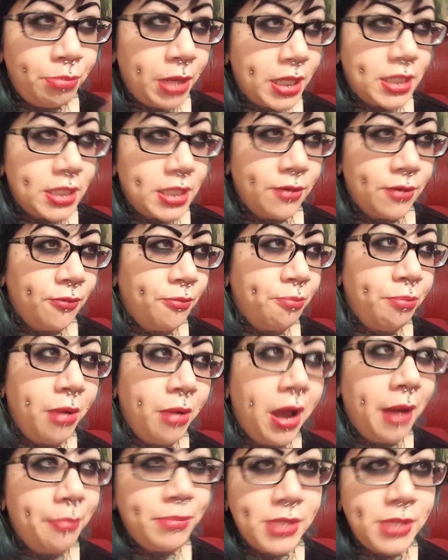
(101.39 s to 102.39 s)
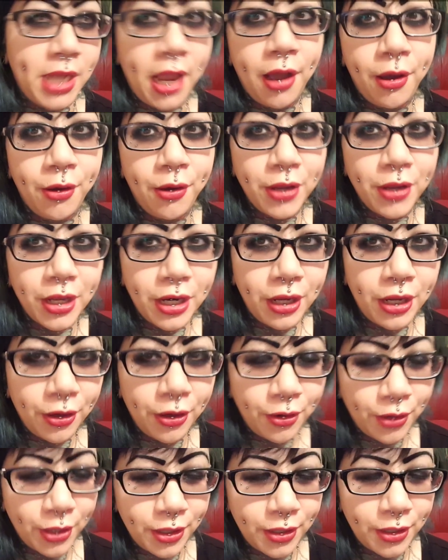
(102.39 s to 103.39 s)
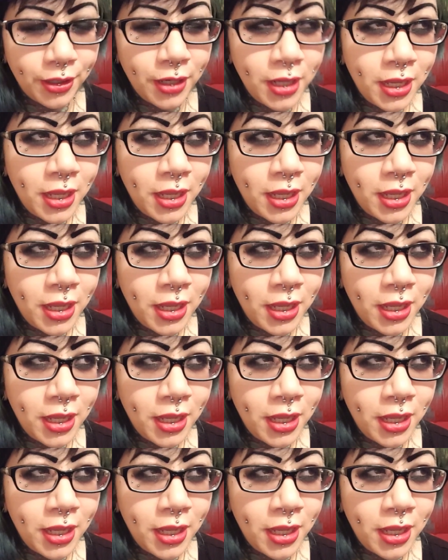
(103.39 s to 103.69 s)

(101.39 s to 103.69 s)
bits have popped out, you know, and